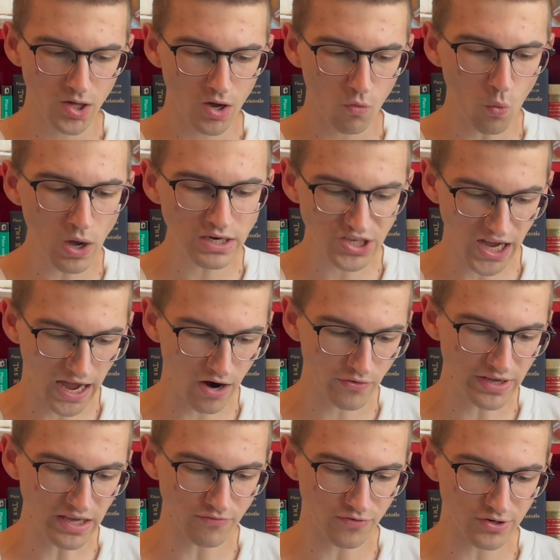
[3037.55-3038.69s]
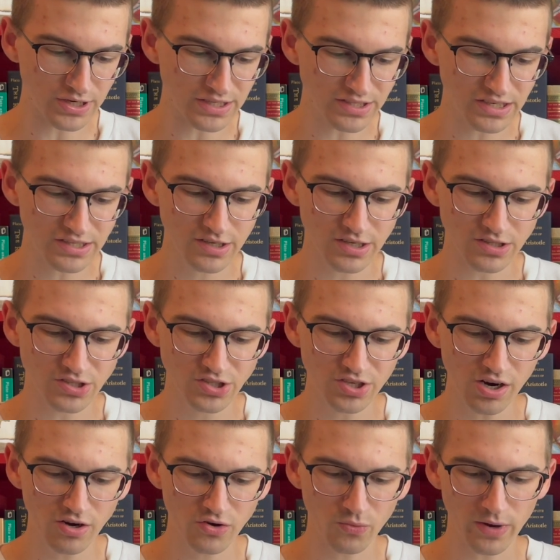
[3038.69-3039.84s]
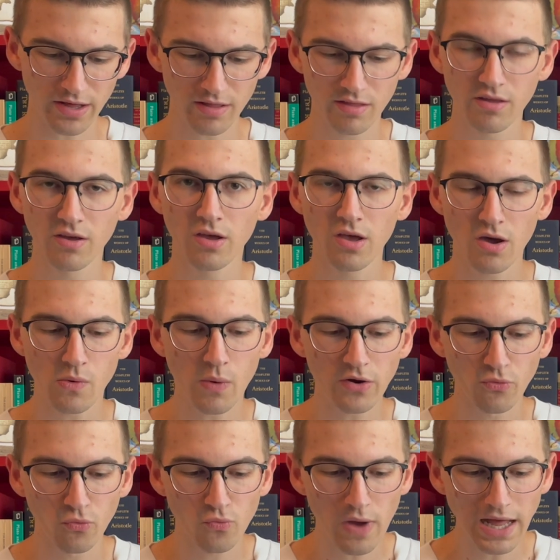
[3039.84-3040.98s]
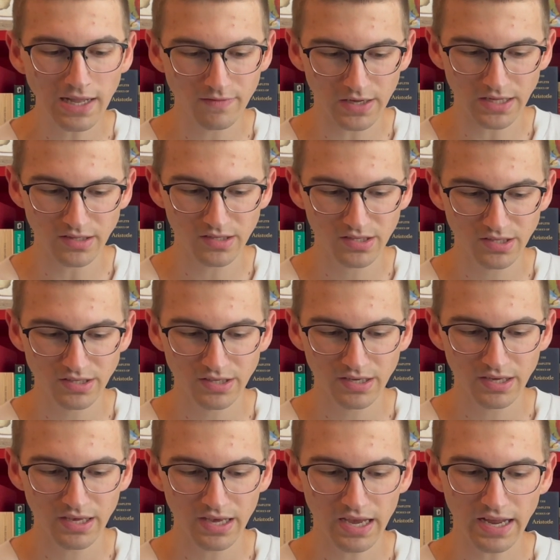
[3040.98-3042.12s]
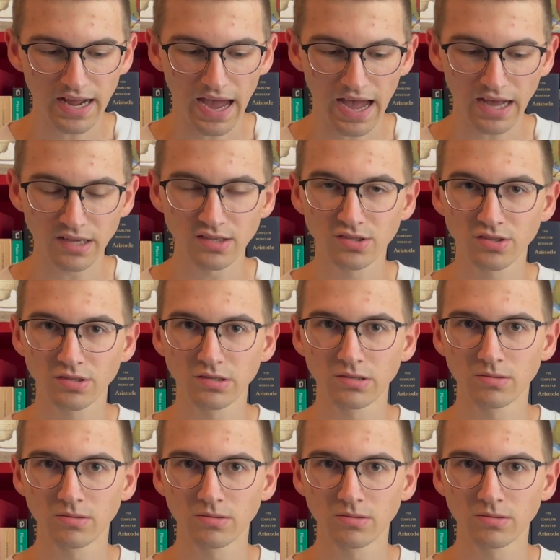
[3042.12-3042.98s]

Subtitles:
what our heedfulness is concerned with, what relevance it has.